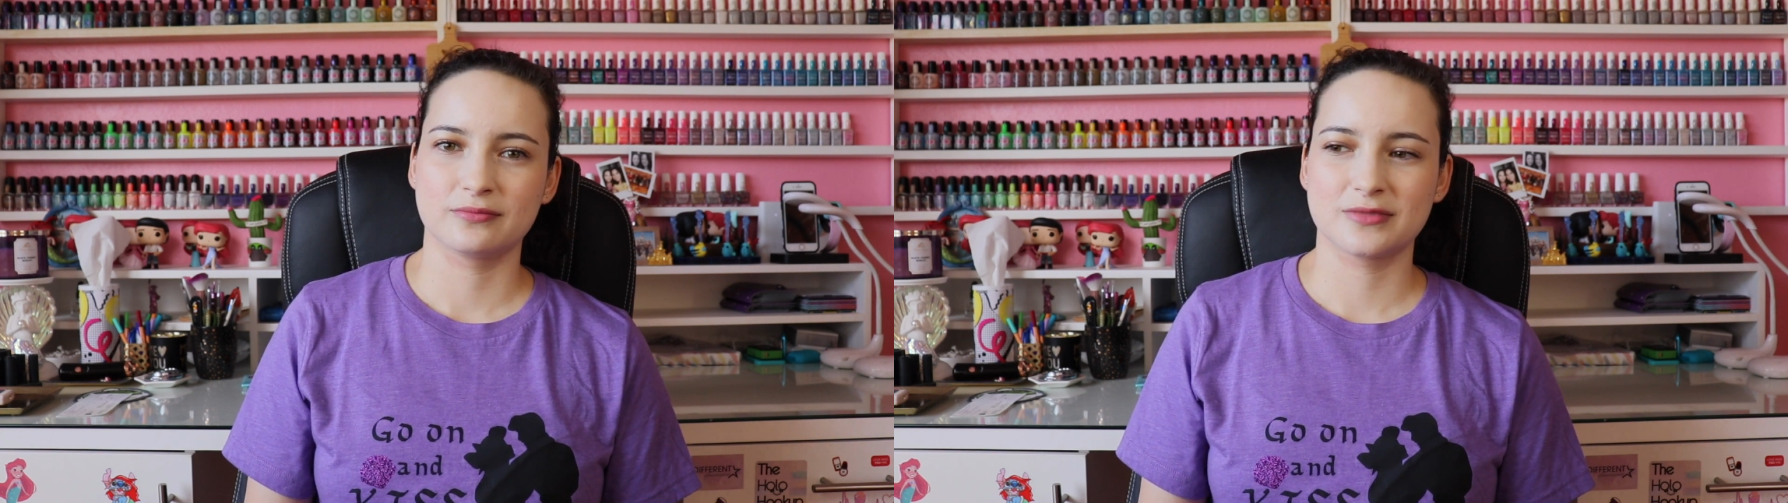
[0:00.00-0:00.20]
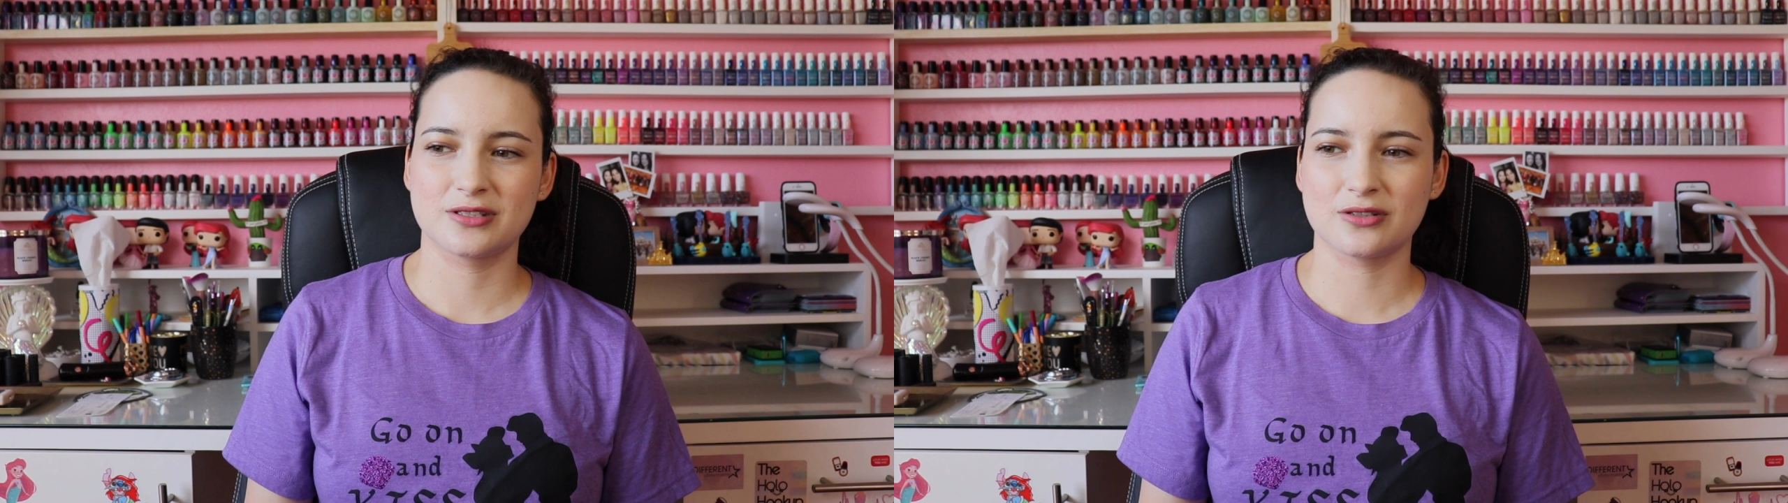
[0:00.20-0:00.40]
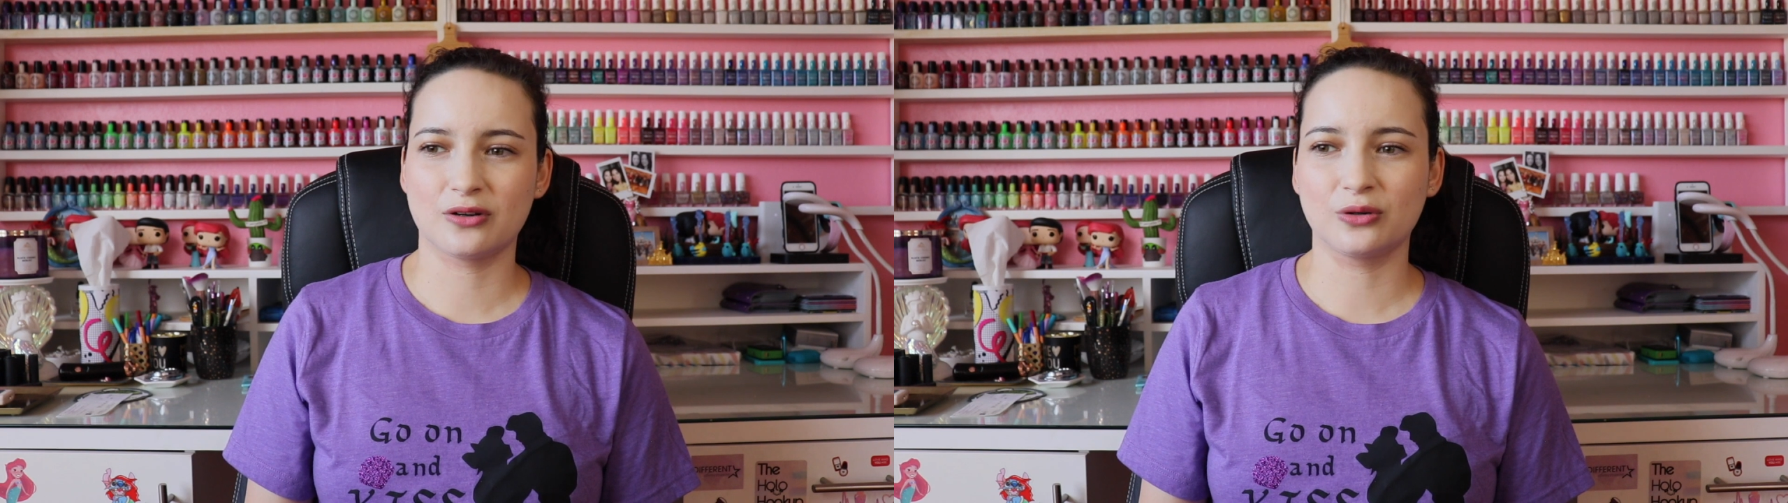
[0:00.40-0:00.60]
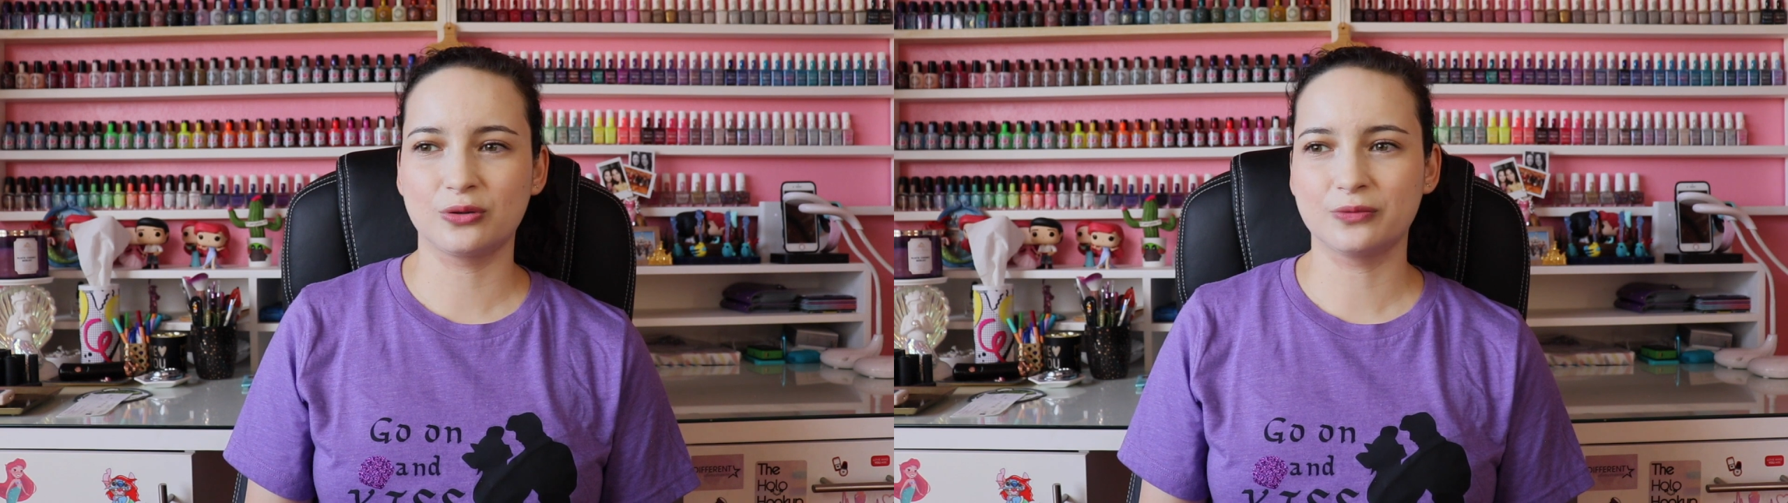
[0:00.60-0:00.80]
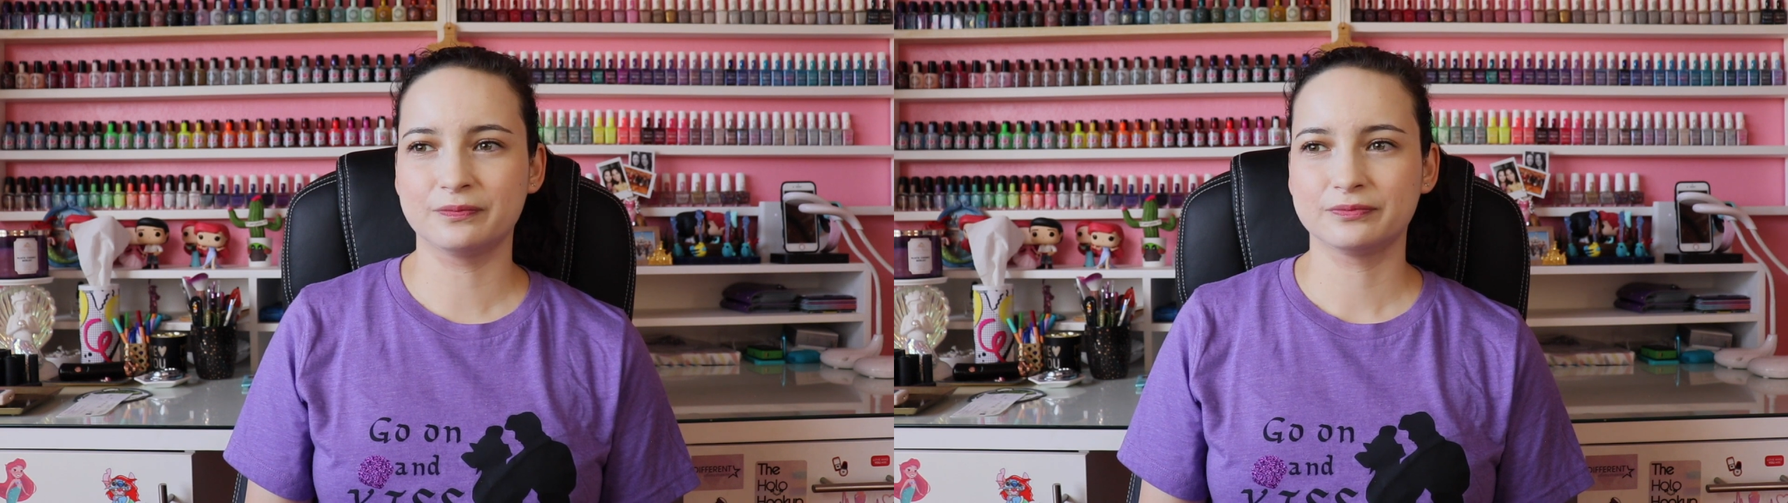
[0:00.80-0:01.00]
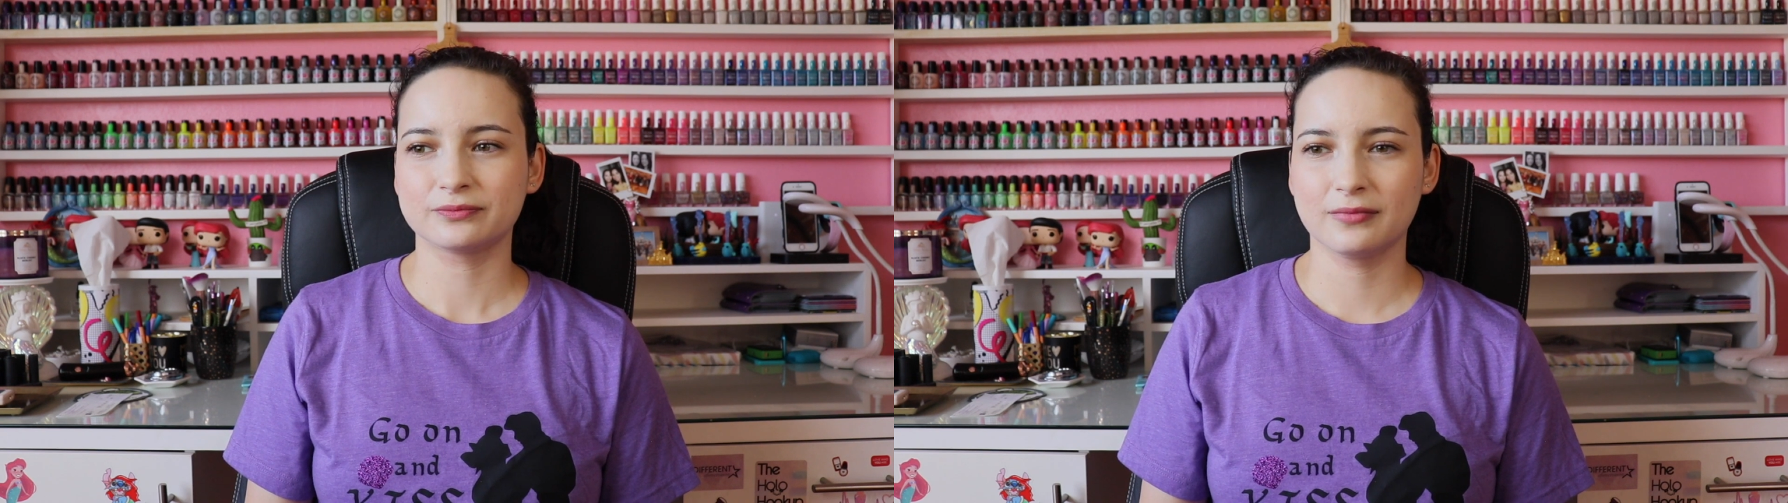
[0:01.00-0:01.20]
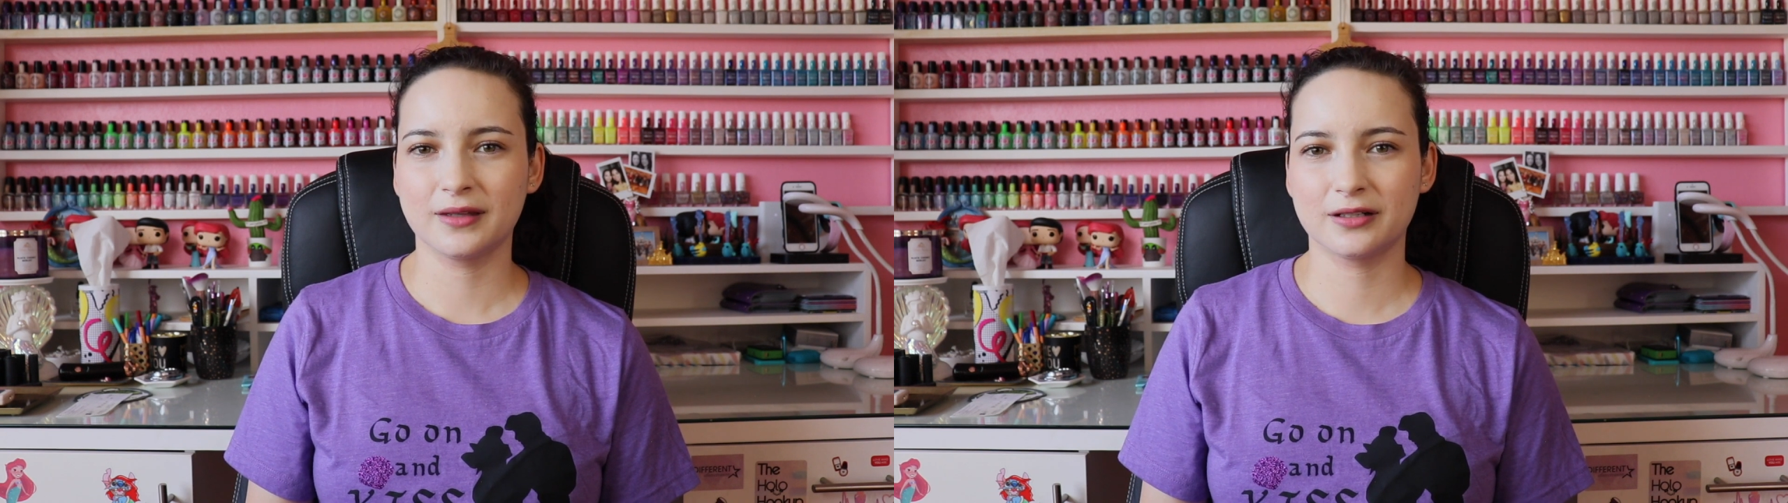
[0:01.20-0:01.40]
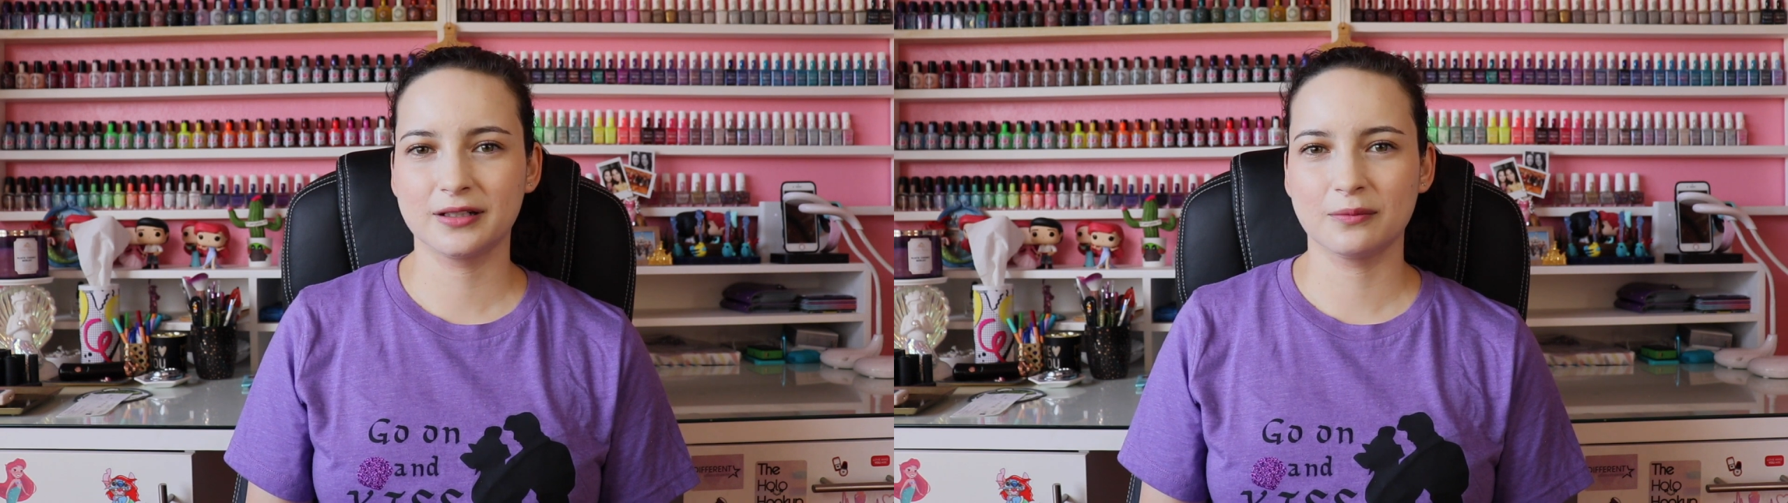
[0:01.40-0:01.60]
so
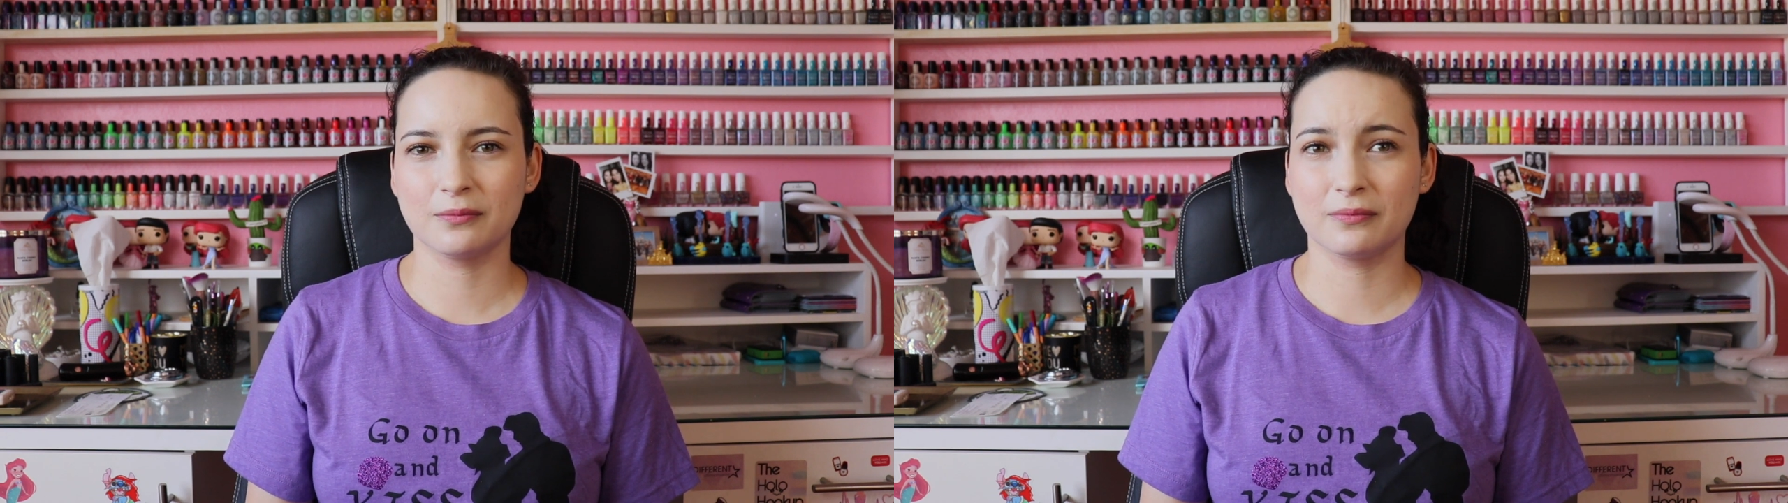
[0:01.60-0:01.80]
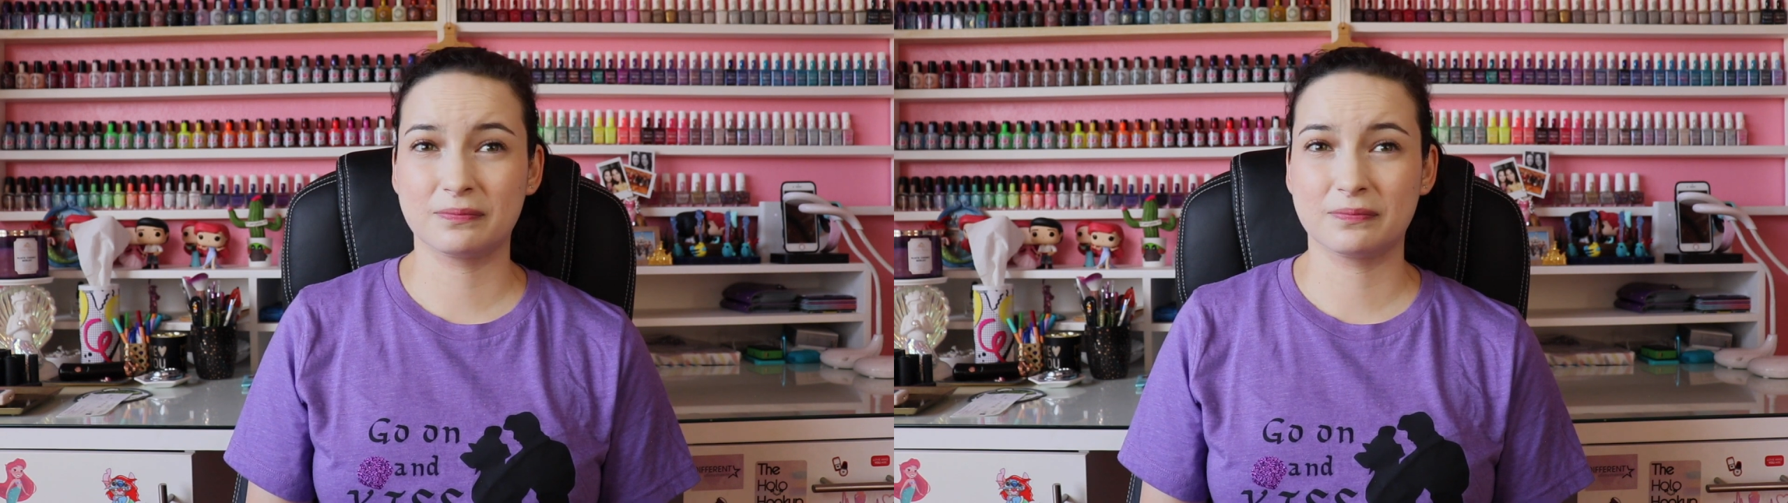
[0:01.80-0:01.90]
they're